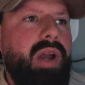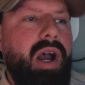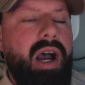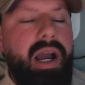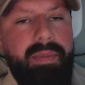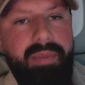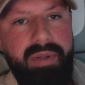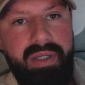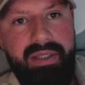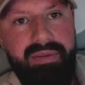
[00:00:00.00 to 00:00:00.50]

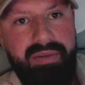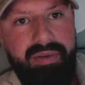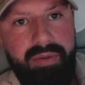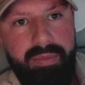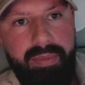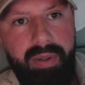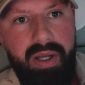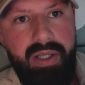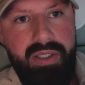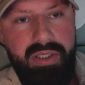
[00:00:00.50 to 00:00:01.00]
I believe every
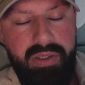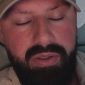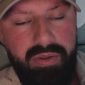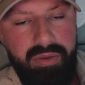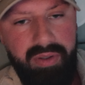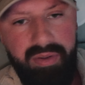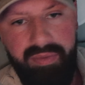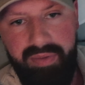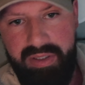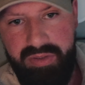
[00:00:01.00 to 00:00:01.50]
person,
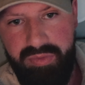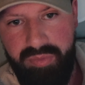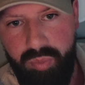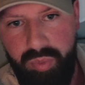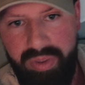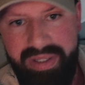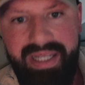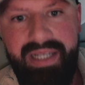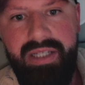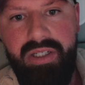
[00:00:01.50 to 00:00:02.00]
if it's
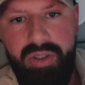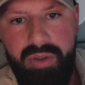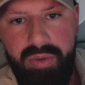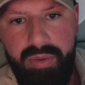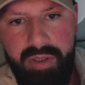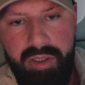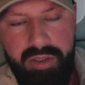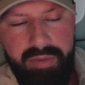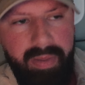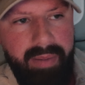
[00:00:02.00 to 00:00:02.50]
within you,
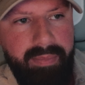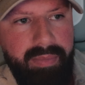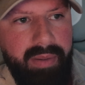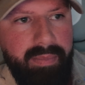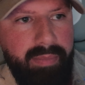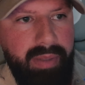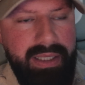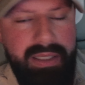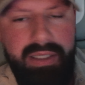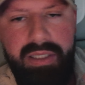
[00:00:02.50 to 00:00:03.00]
because remember,
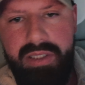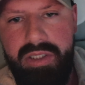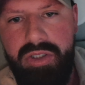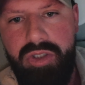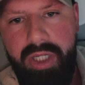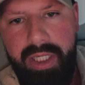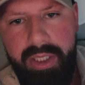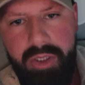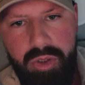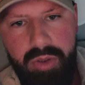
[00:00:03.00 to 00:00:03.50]
money doesn't
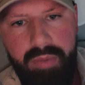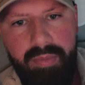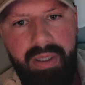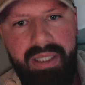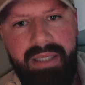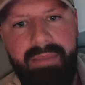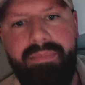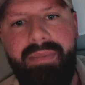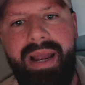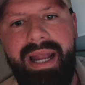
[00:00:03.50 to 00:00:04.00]
change you,
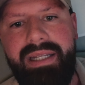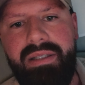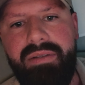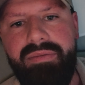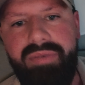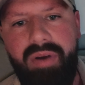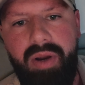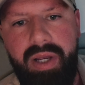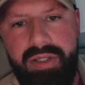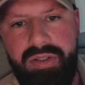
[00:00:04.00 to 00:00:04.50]
money
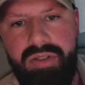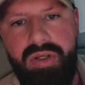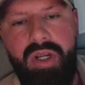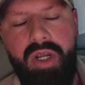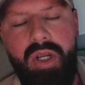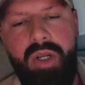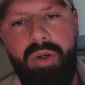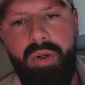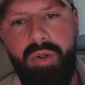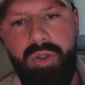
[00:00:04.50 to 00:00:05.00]
magnifies
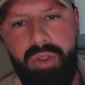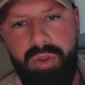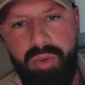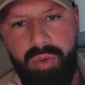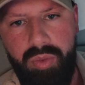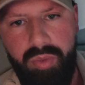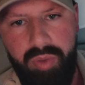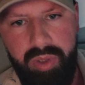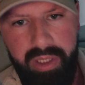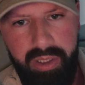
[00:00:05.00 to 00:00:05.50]
who you
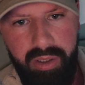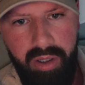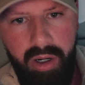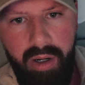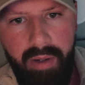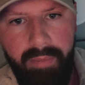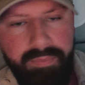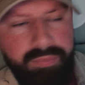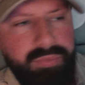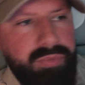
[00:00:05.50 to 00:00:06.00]
already
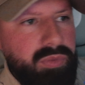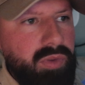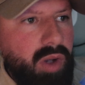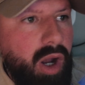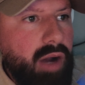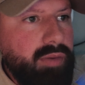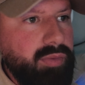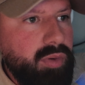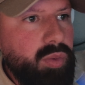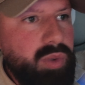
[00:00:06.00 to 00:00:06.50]
are.
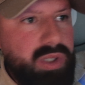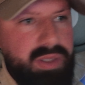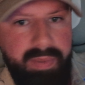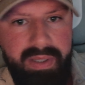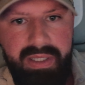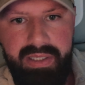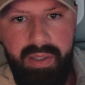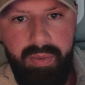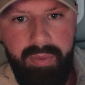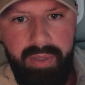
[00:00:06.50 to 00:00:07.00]
I've always
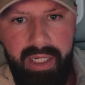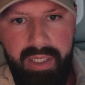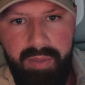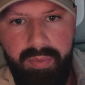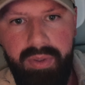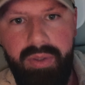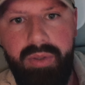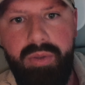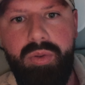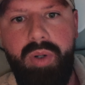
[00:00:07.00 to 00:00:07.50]
been someone,
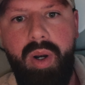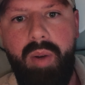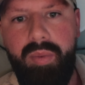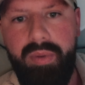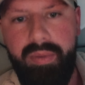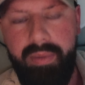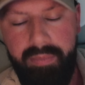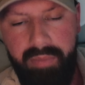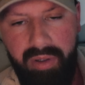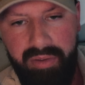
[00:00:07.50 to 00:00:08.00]
anyone that grew up
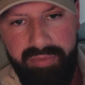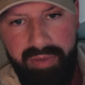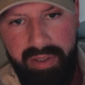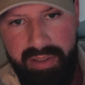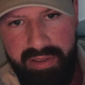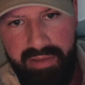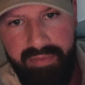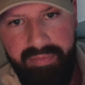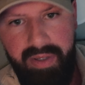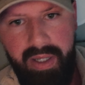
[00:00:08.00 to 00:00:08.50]
with me, my
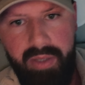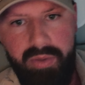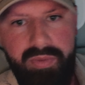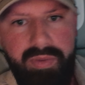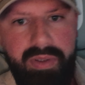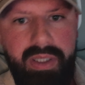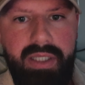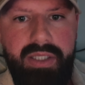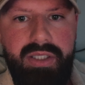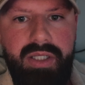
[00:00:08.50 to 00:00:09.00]
friends can vouch
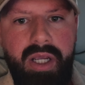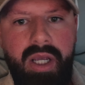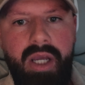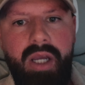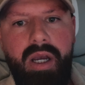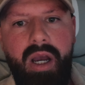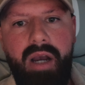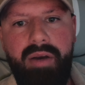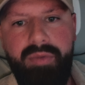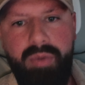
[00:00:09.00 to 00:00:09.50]
for this,
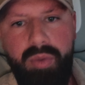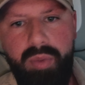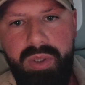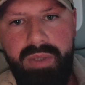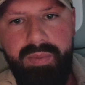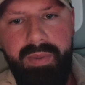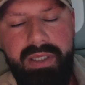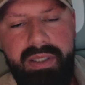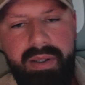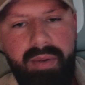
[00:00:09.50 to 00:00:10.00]
I've
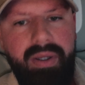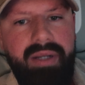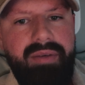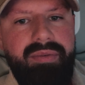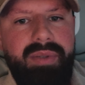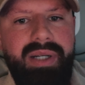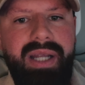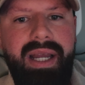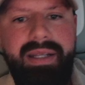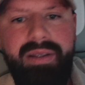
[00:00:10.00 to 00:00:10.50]
always been someone,
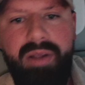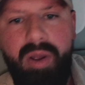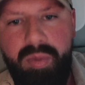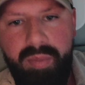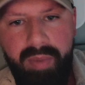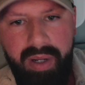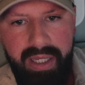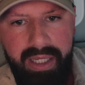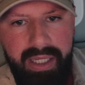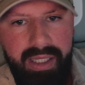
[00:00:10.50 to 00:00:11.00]
even when I had no
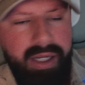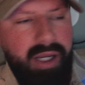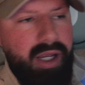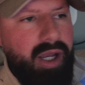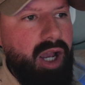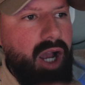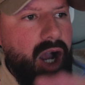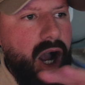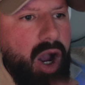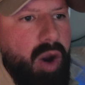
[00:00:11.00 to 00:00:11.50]
money,
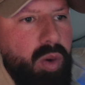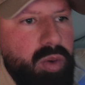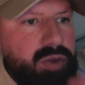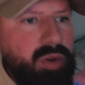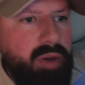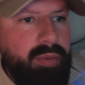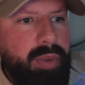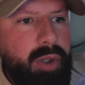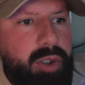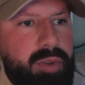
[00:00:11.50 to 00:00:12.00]
I always
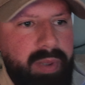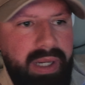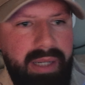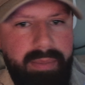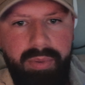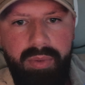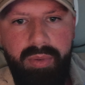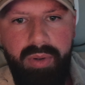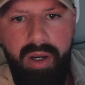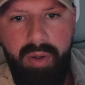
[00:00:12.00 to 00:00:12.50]
want to push
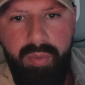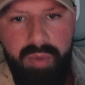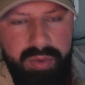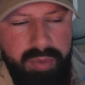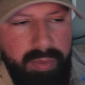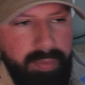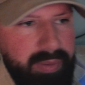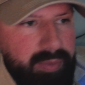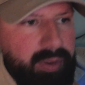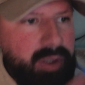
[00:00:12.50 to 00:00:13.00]
people, I always
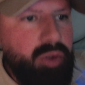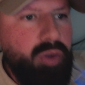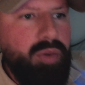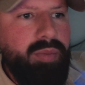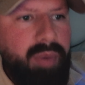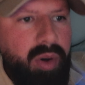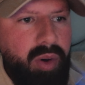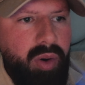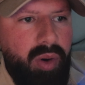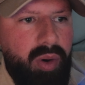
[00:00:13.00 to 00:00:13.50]
want people to do
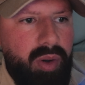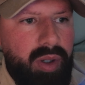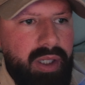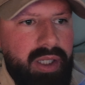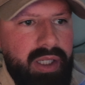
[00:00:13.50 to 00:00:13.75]
more.